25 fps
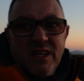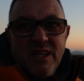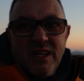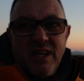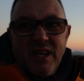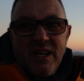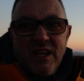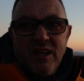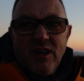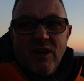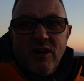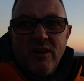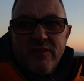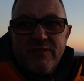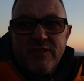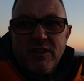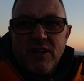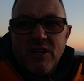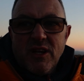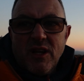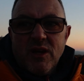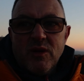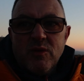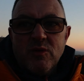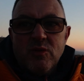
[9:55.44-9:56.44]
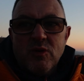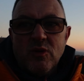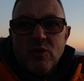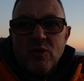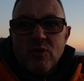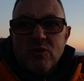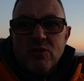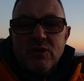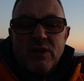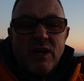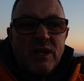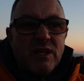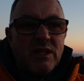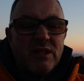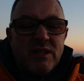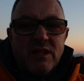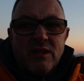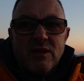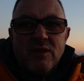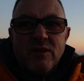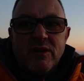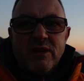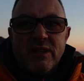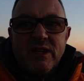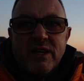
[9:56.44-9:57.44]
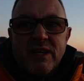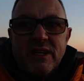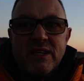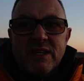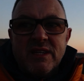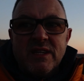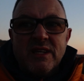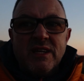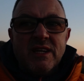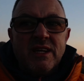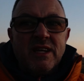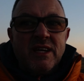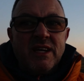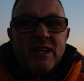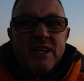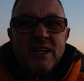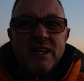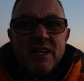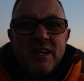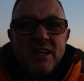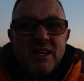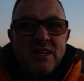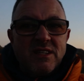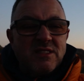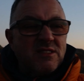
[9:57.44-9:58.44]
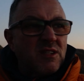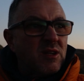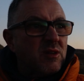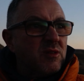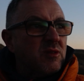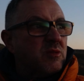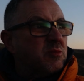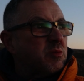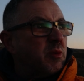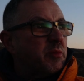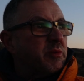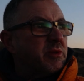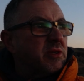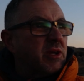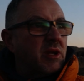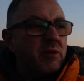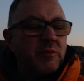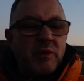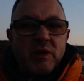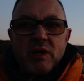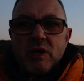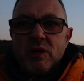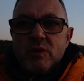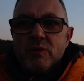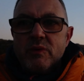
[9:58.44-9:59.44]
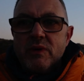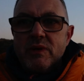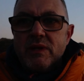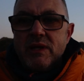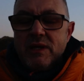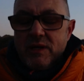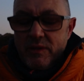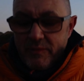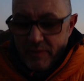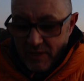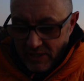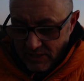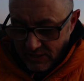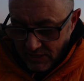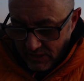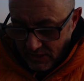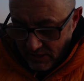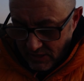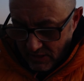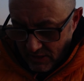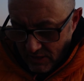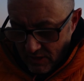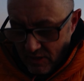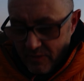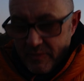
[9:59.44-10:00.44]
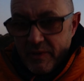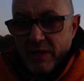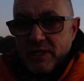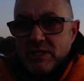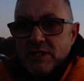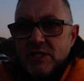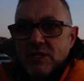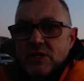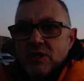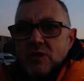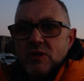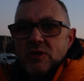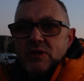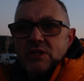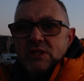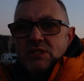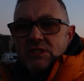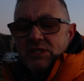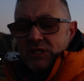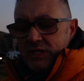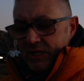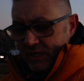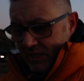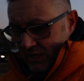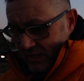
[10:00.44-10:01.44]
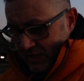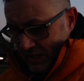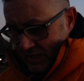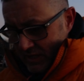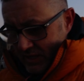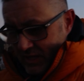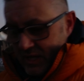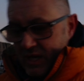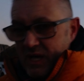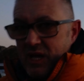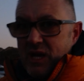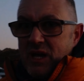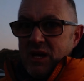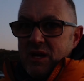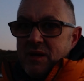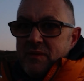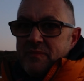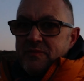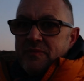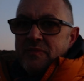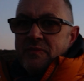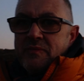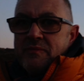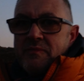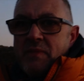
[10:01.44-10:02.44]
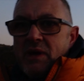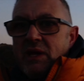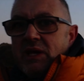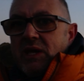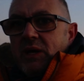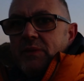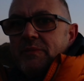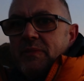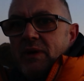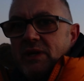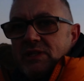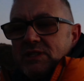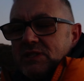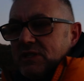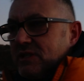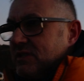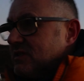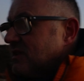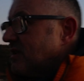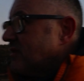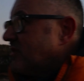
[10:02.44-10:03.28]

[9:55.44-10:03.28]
any afterglow or anything like that. So probably going to make our way now back to the car, back to the cottage. May come back to this